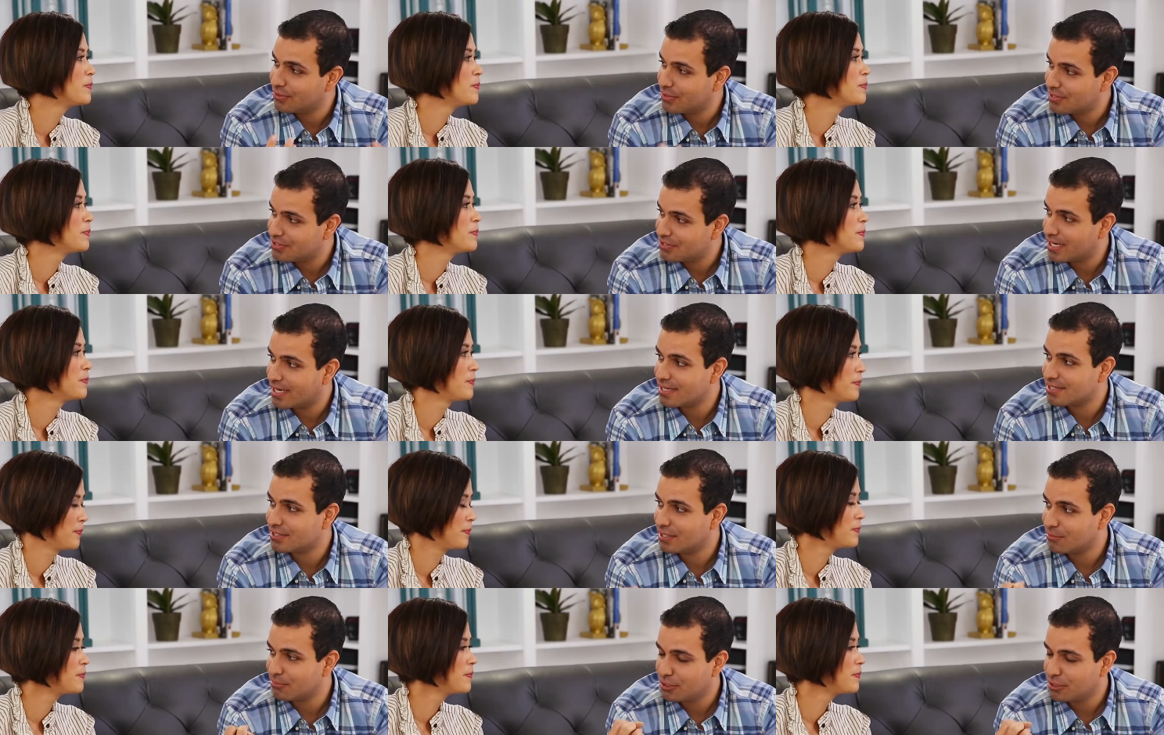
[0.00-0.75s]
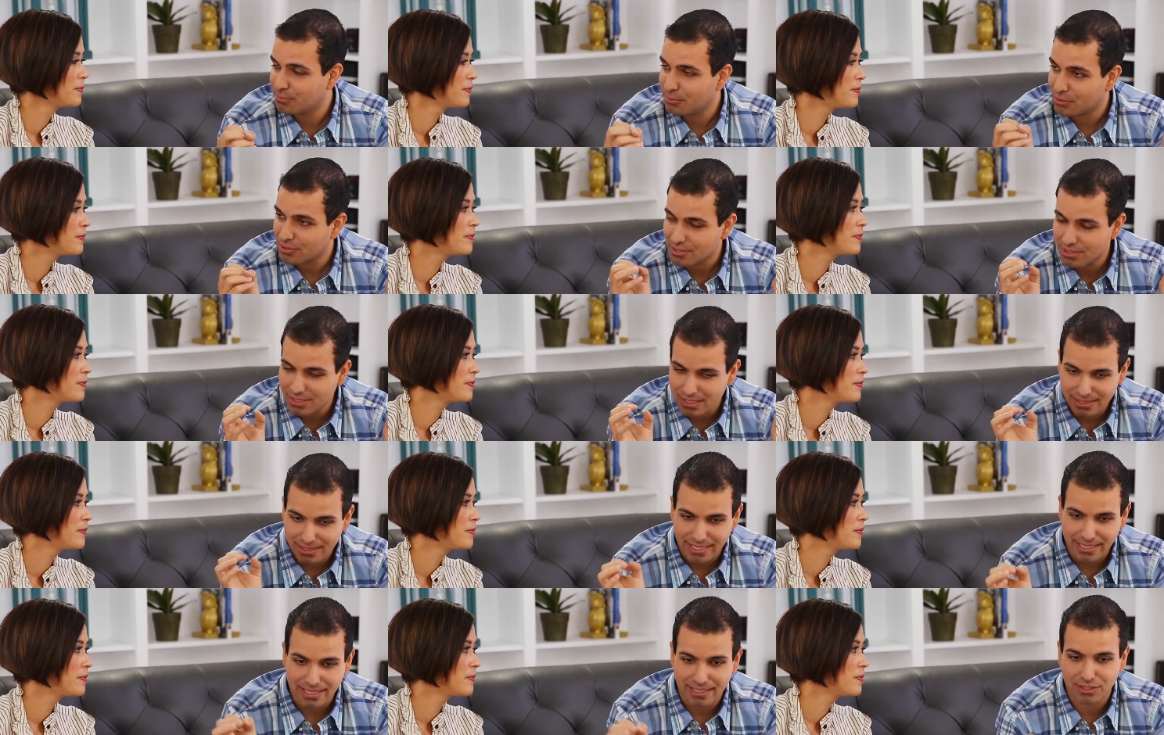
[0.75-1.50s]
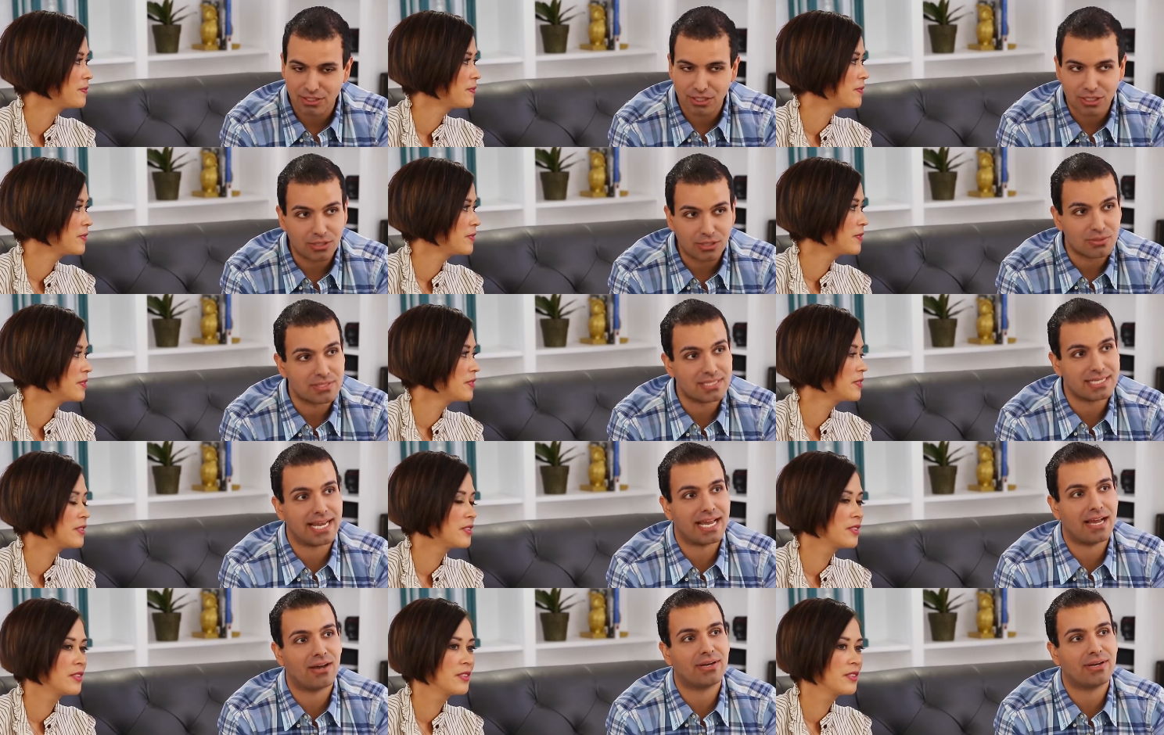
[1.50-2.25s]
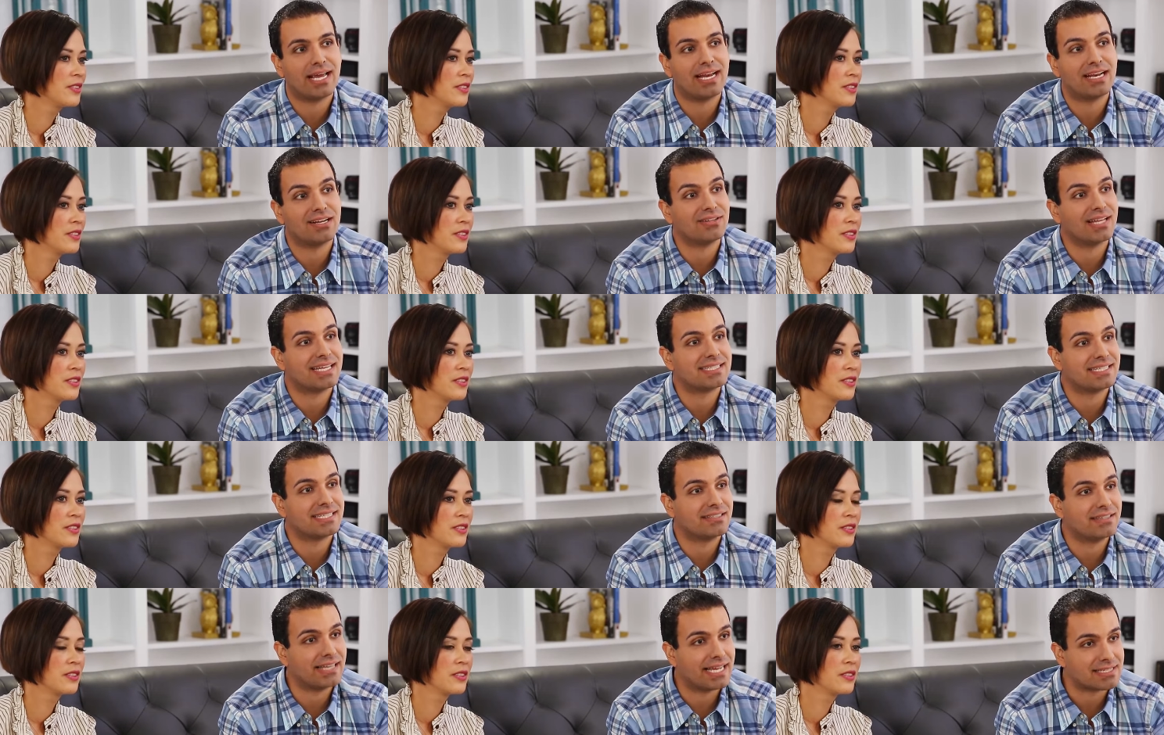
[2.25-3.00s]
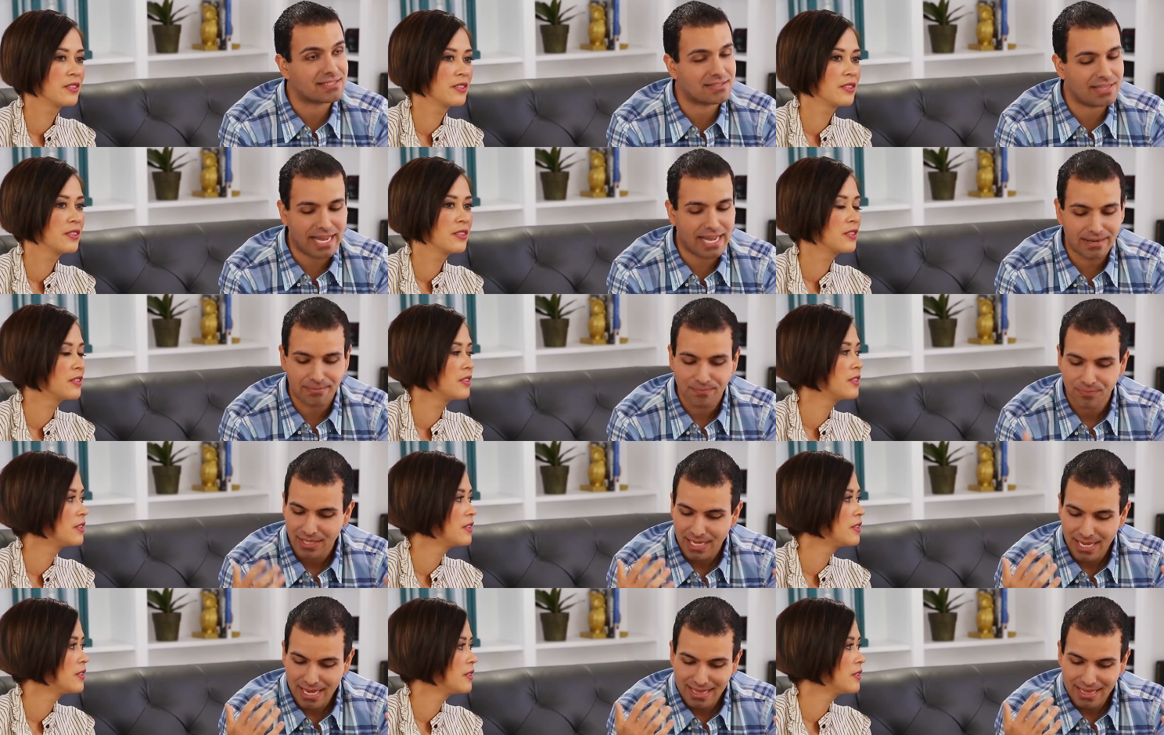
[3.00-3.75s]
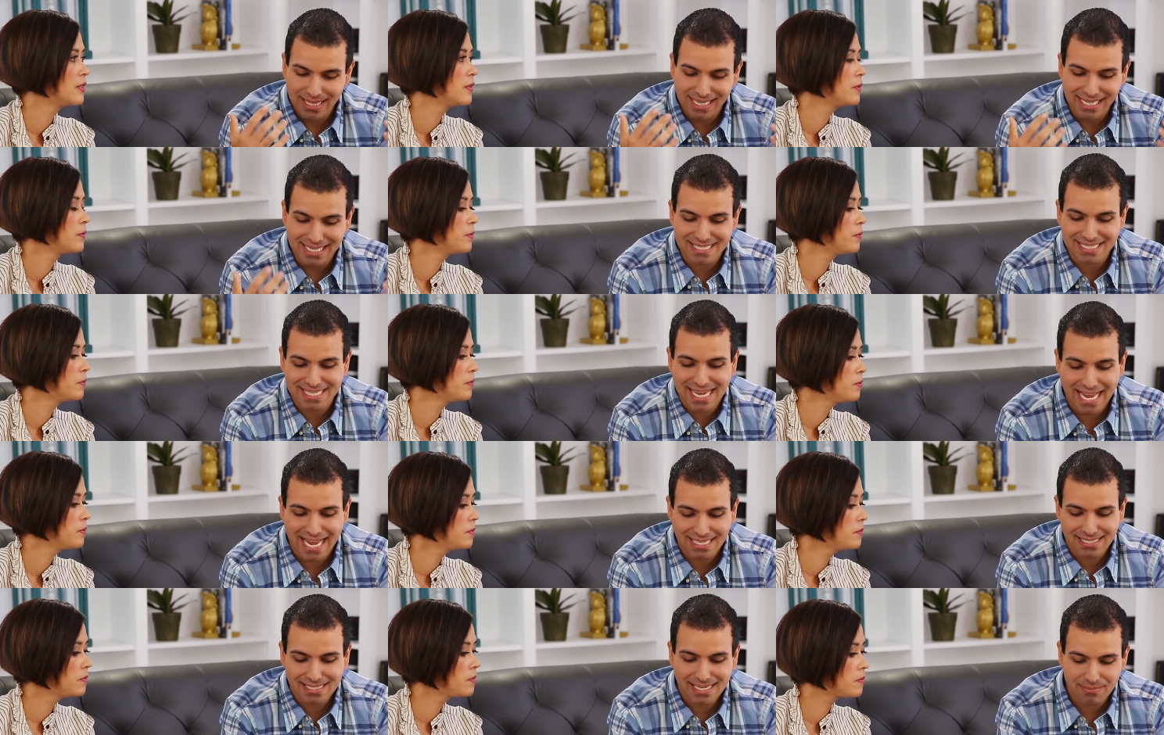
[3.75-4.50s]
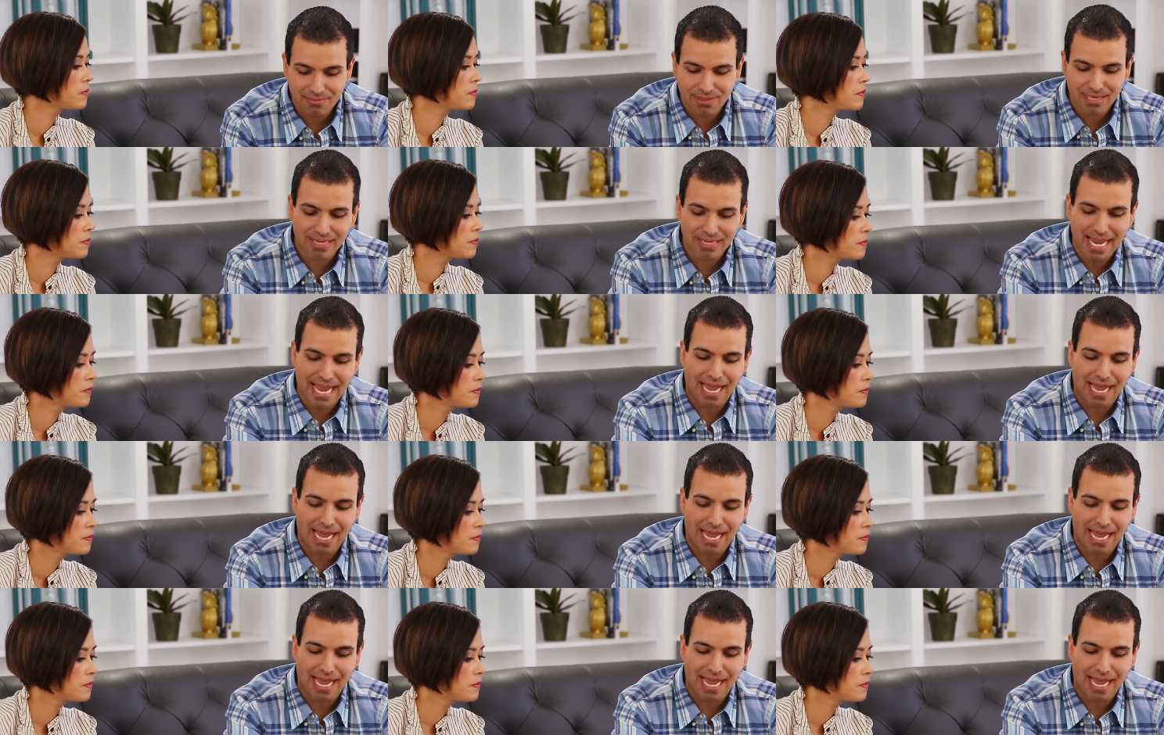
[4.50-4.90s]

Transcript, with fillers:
Speaker 1: to adjust, your pupils, they close down and it lets in less light. The exact same thing